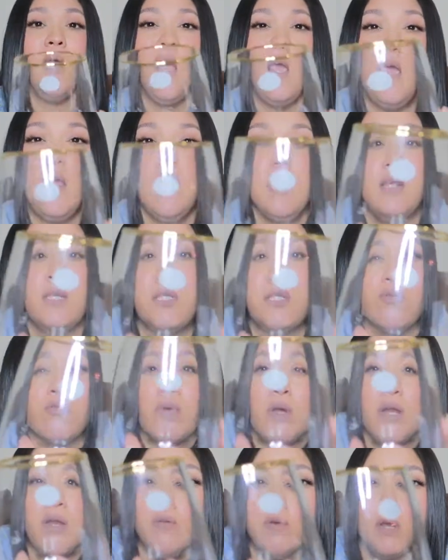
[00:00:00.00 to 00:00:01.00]
and it's
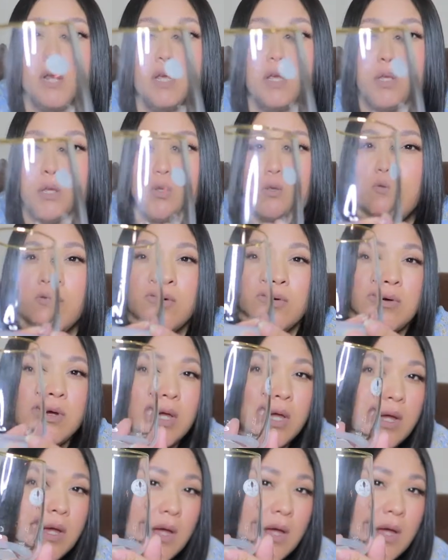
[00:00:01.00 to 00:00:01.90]
really cute.